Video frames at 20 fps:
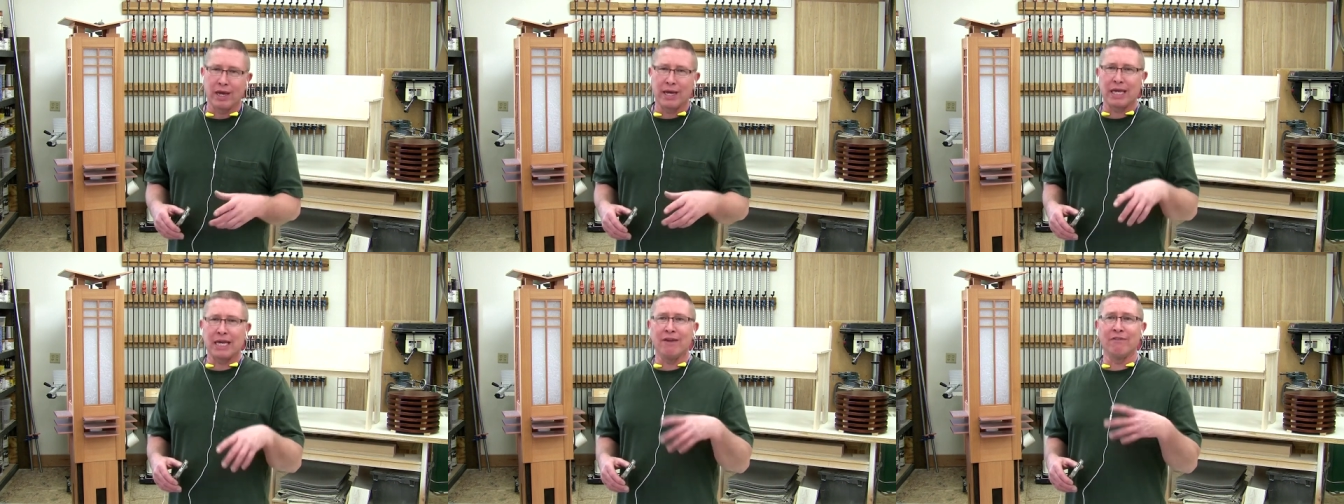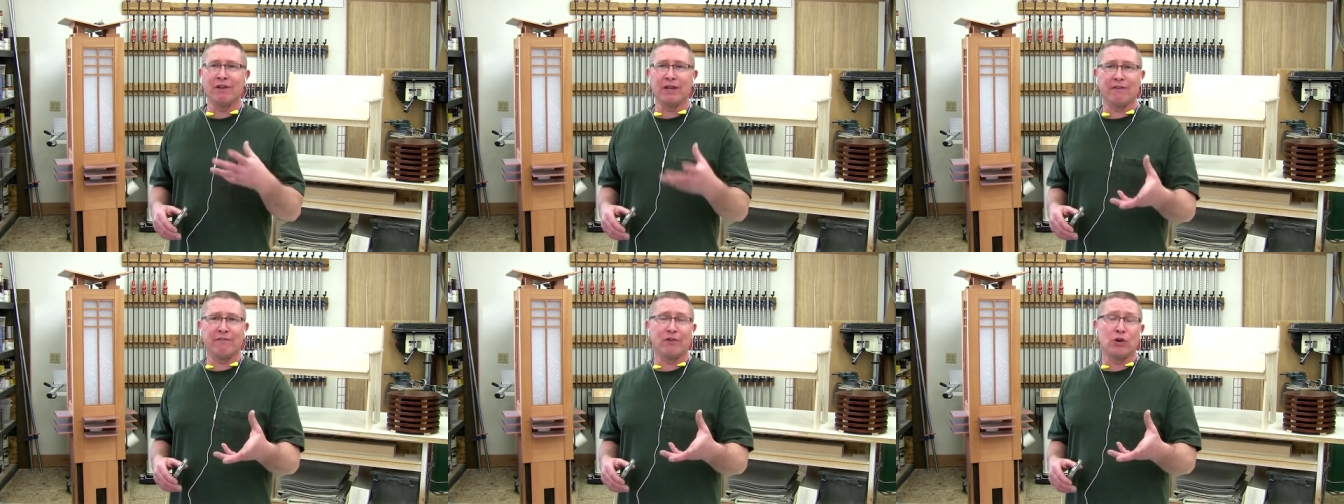
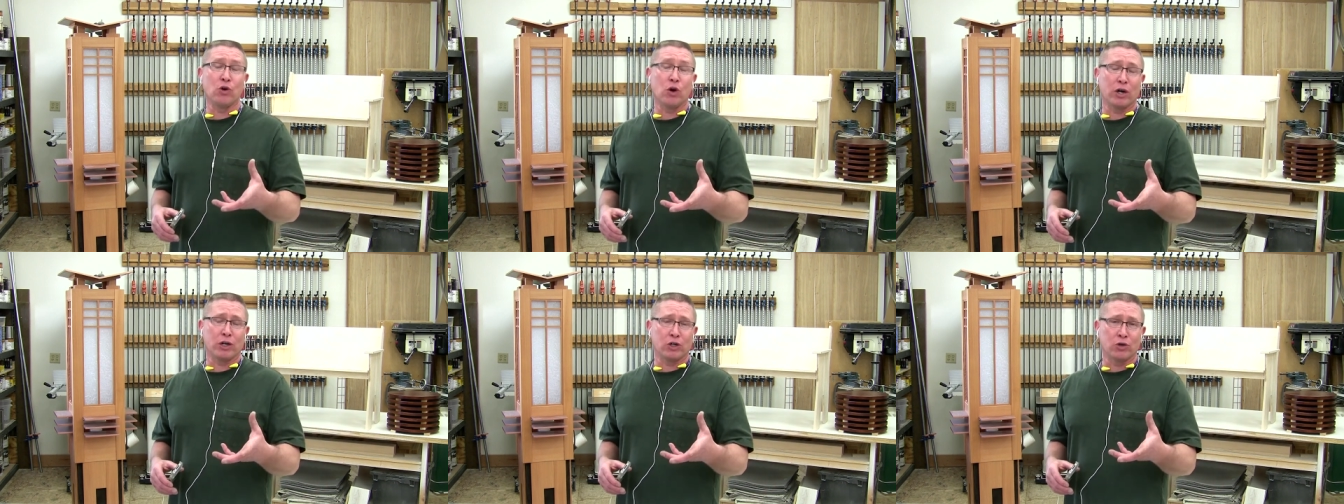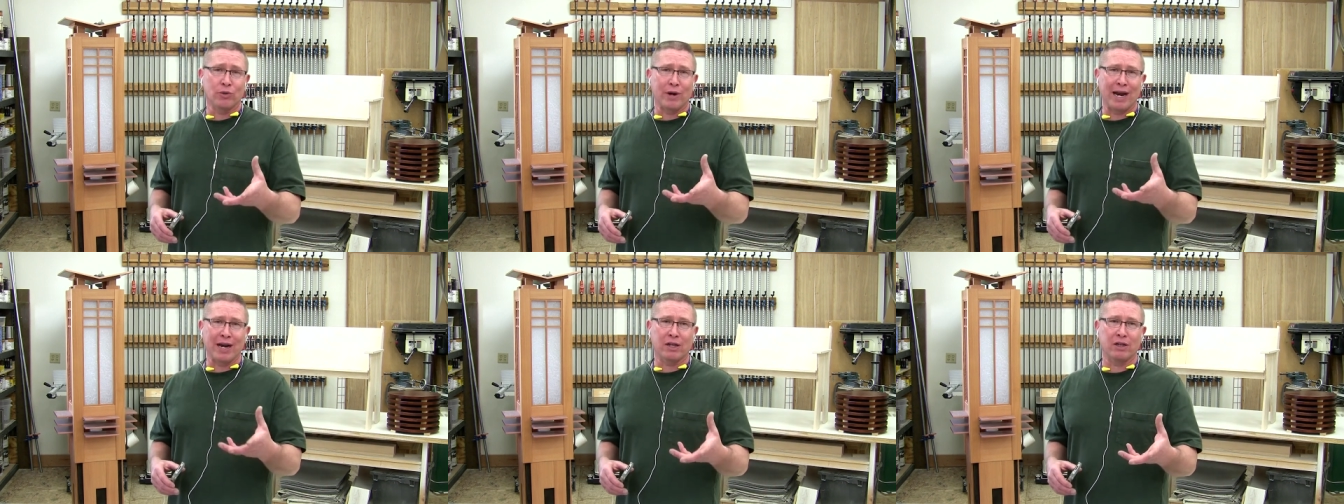even if you aren't
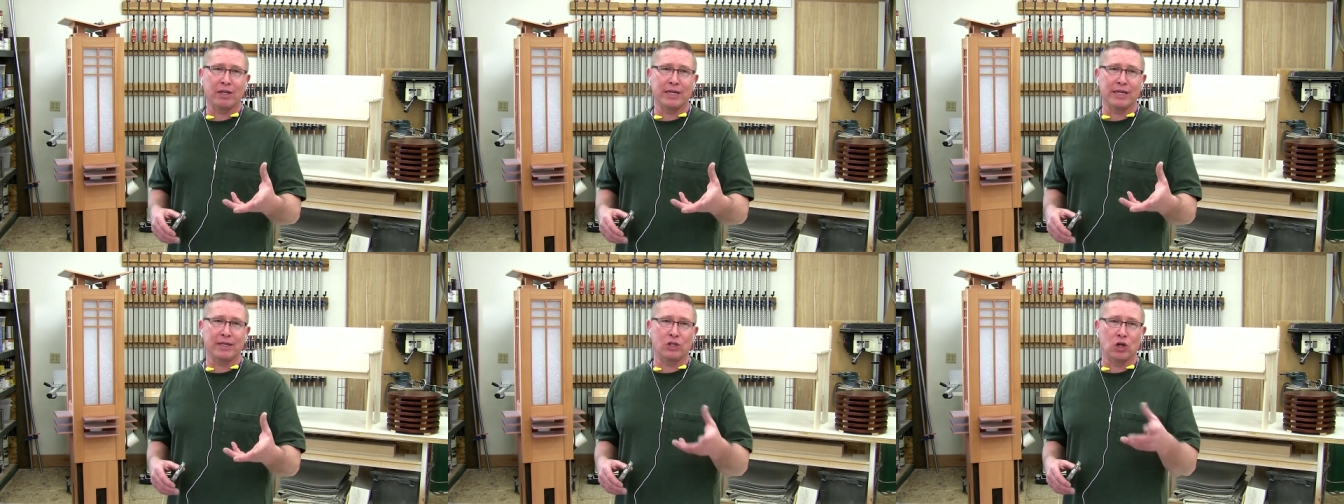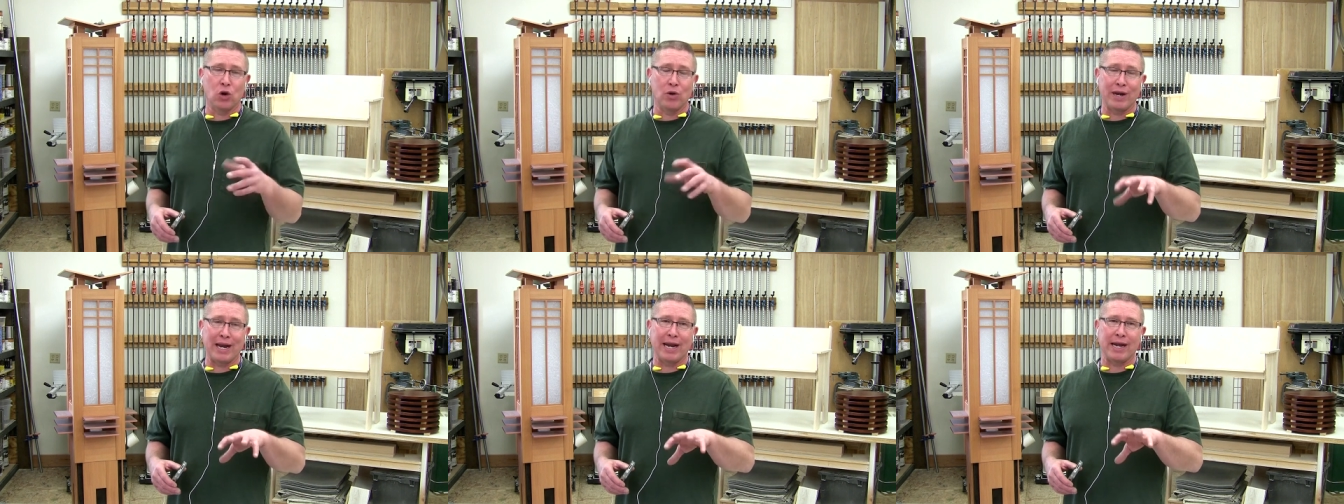directly
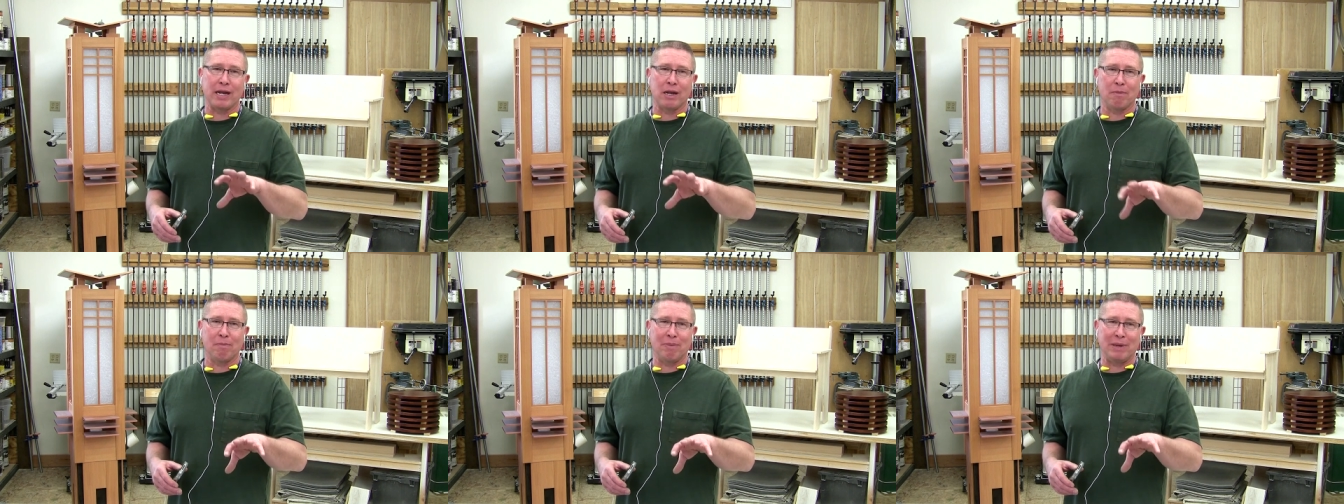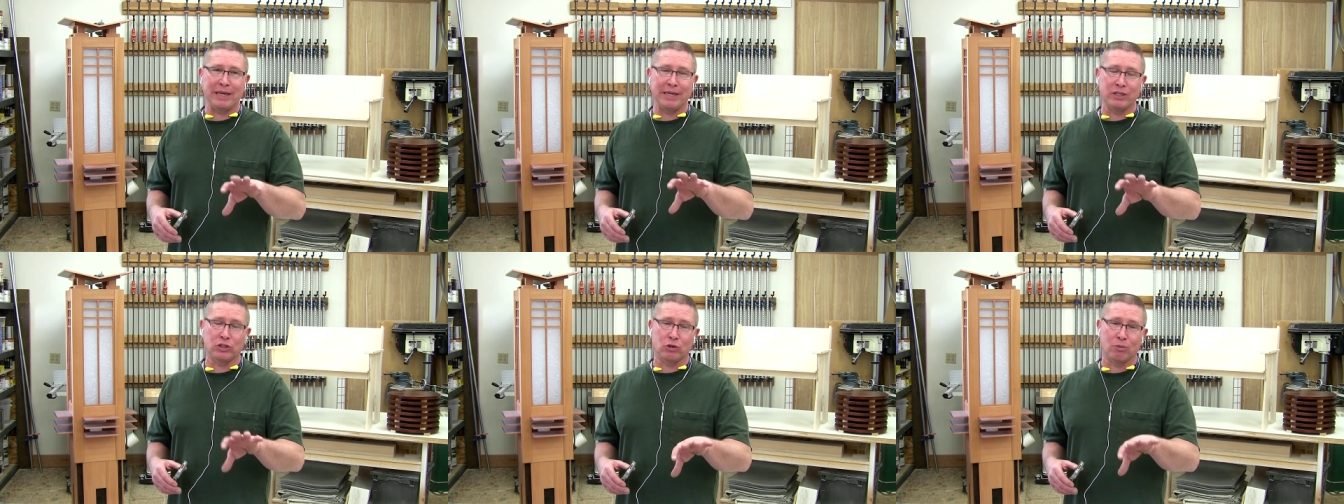donating a
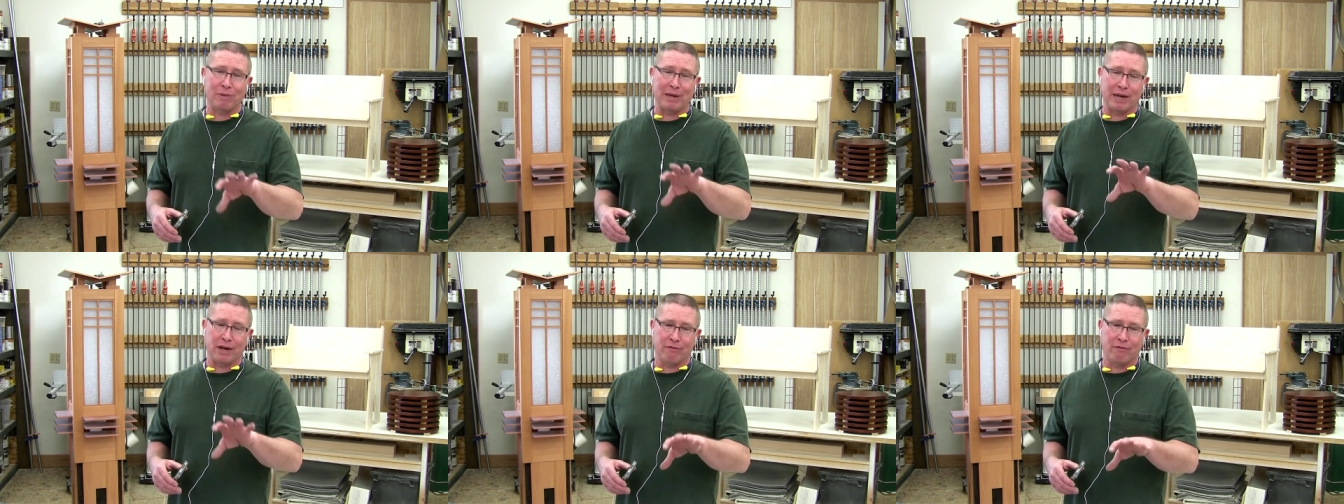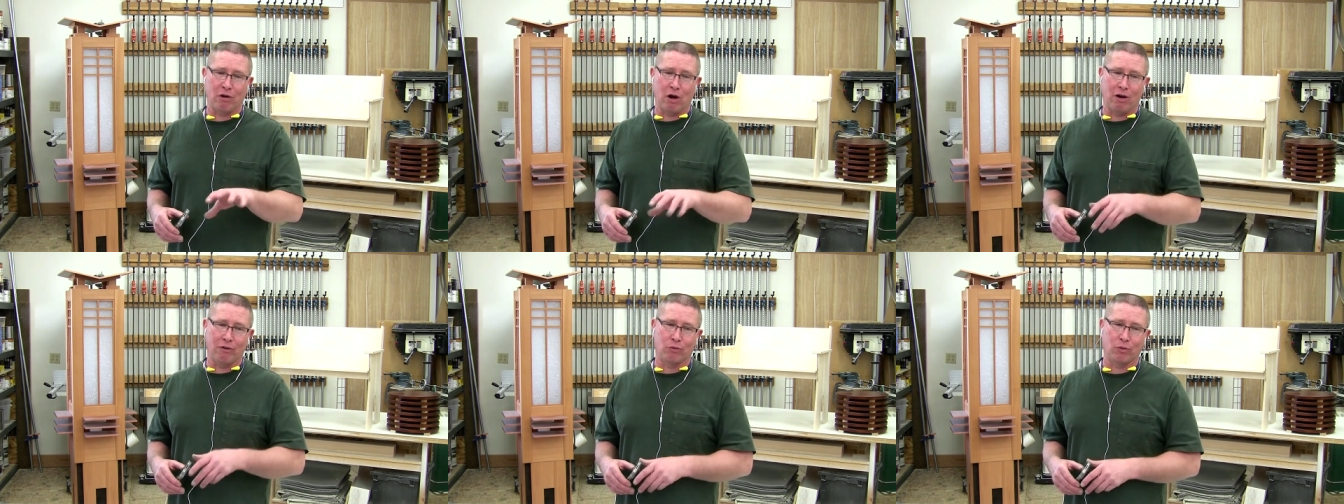piece or being
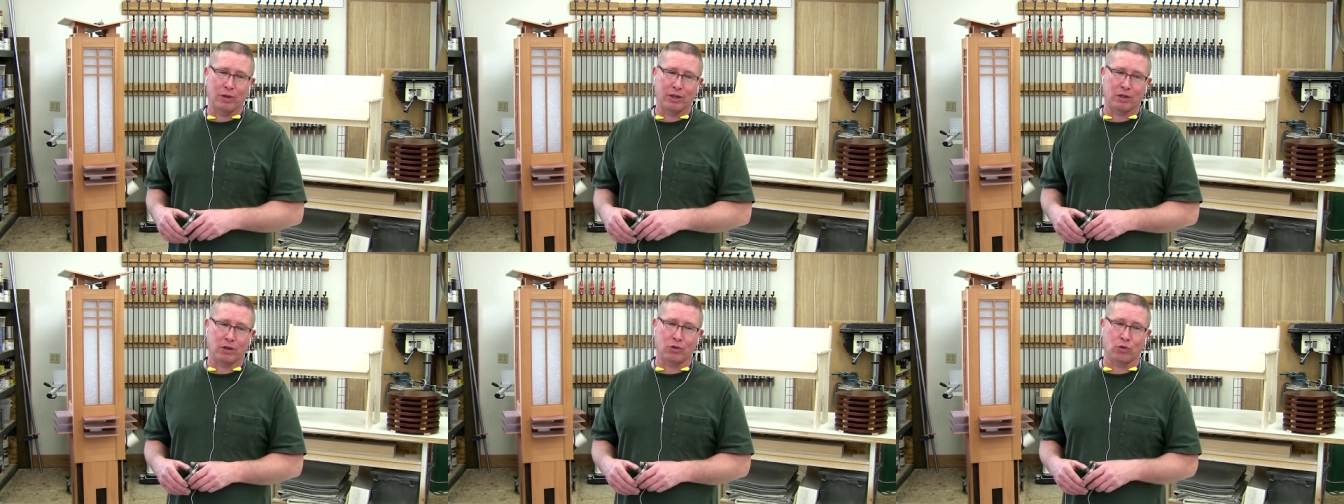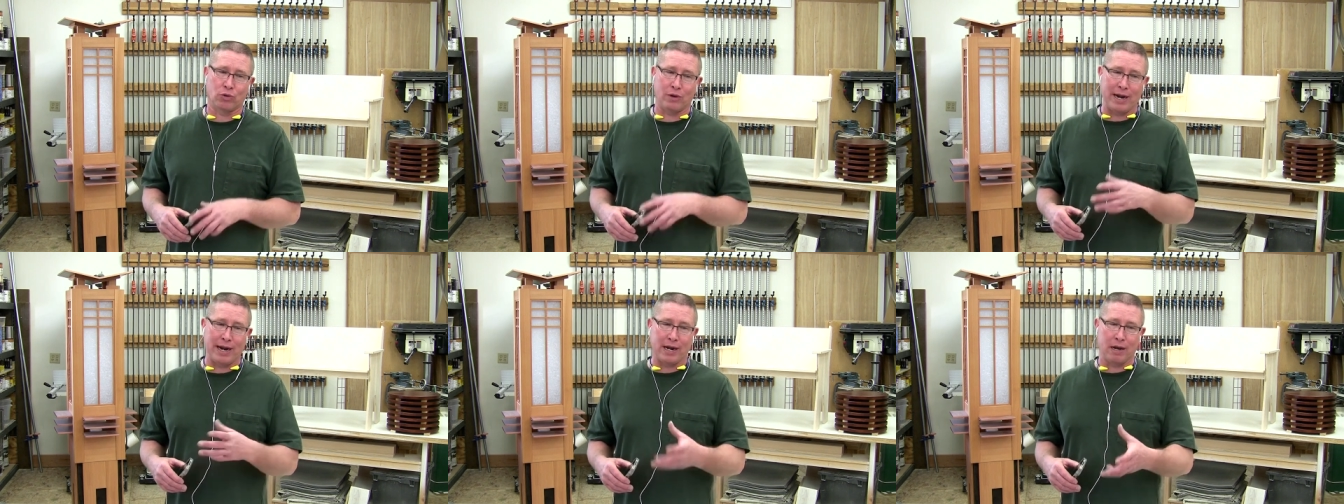involved with
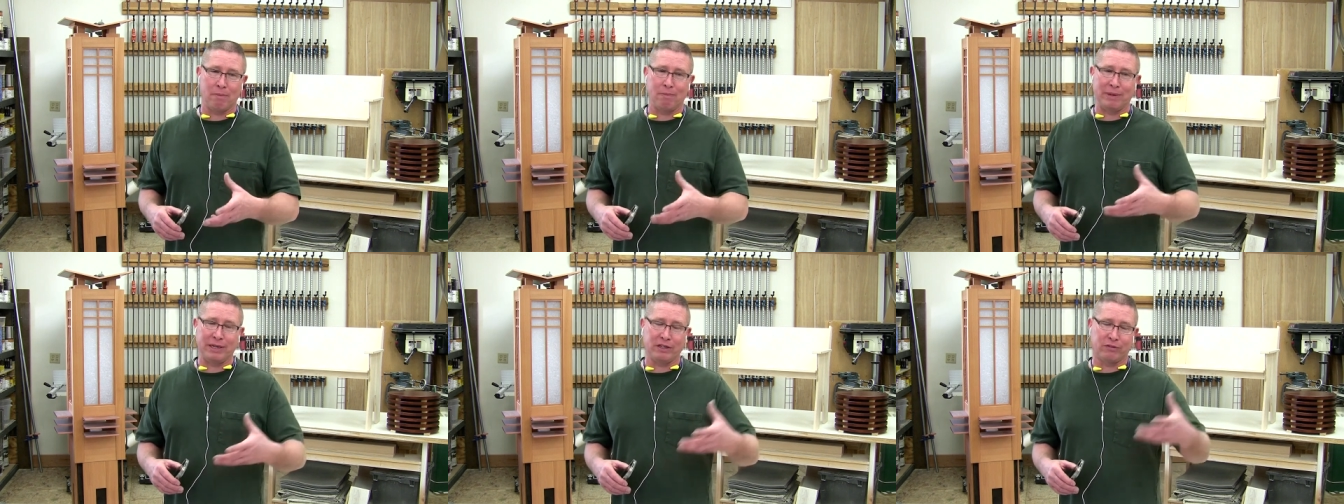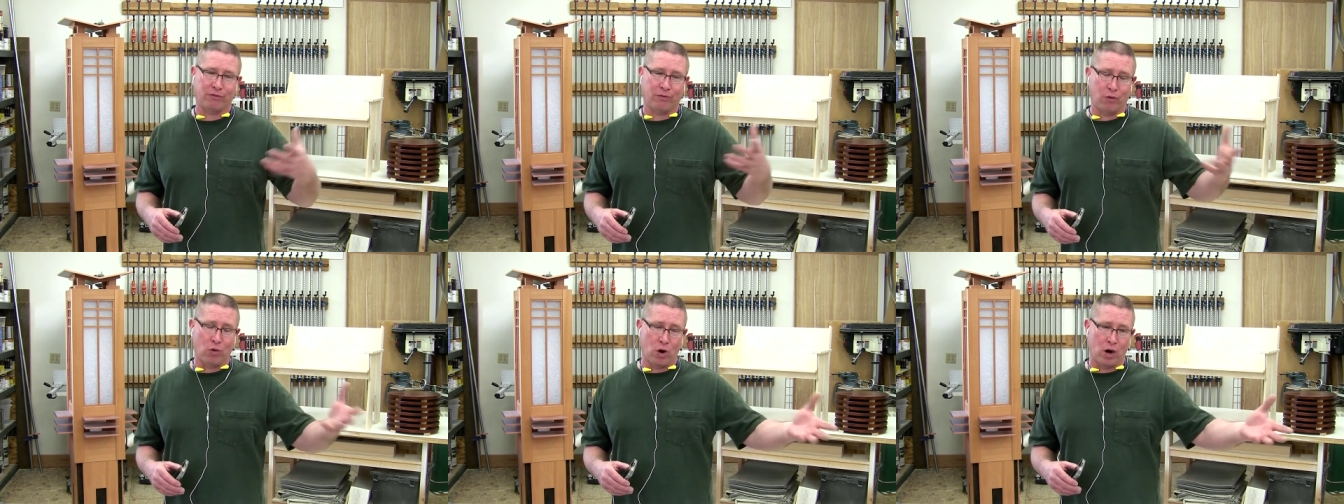creating a piece
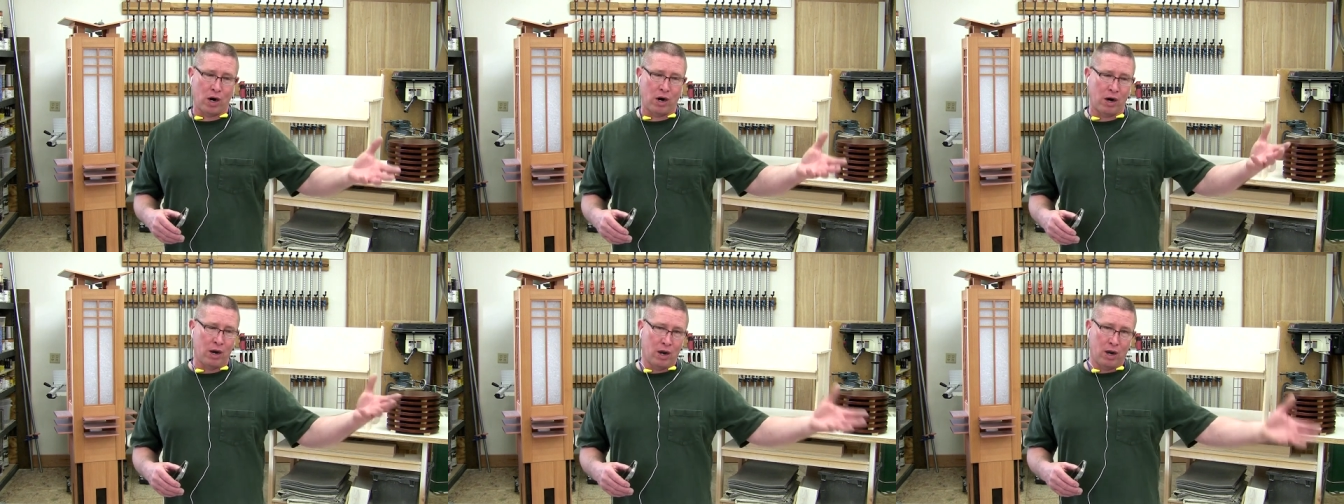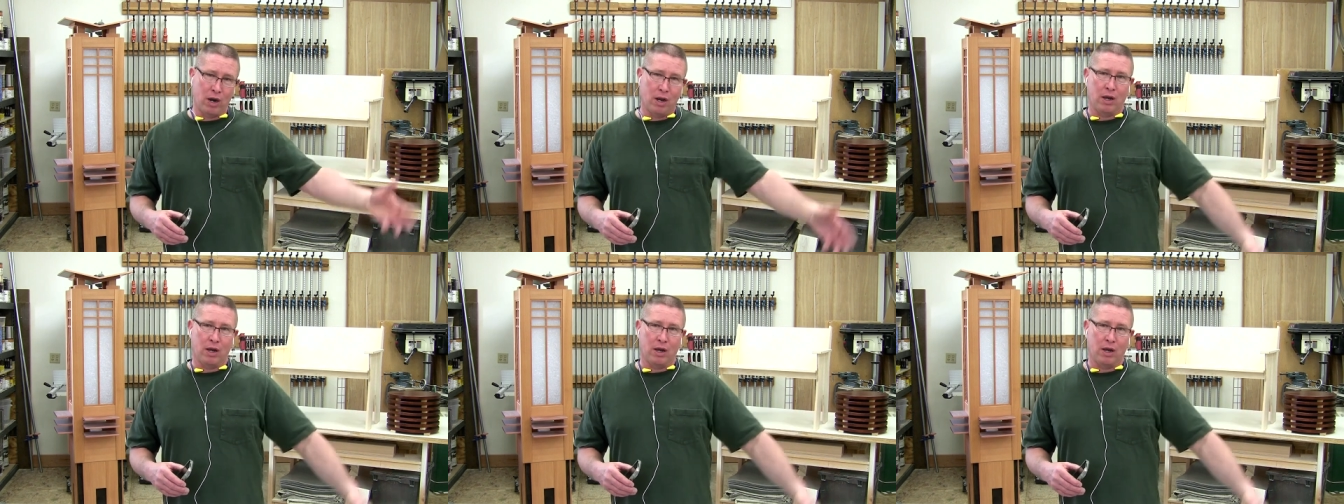for